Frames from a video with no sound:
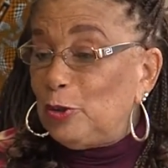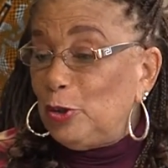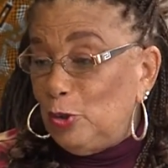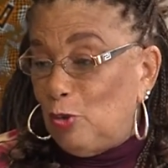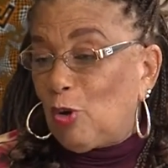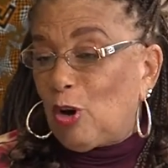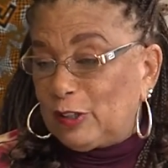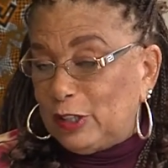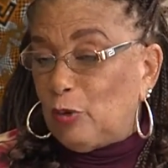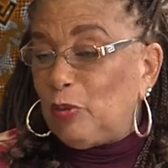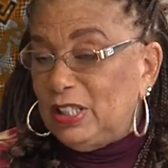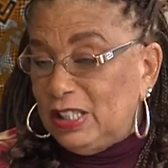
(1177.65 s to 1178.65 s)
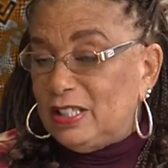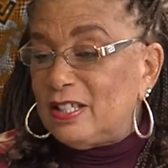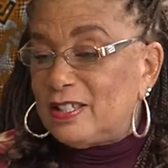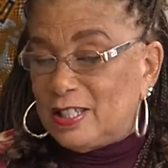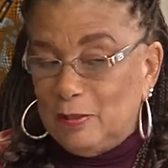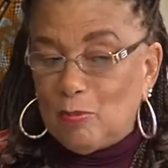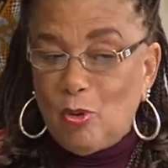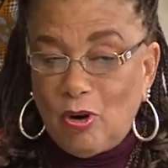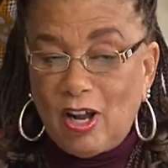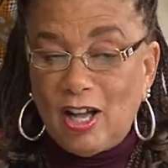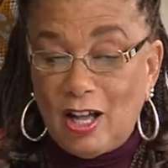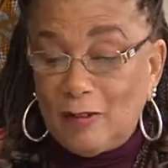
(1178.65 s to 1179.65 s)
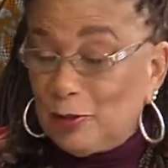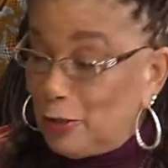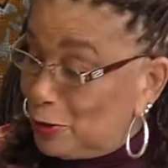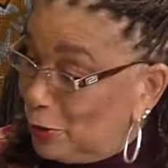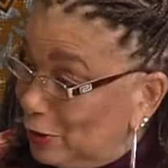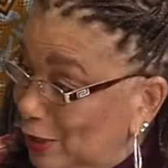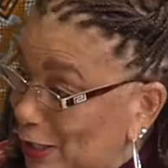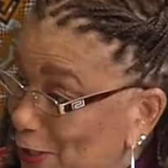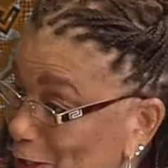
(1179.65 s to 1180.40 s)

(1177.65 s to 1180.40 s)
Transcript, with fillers: new work that we need to see more of. Don't you think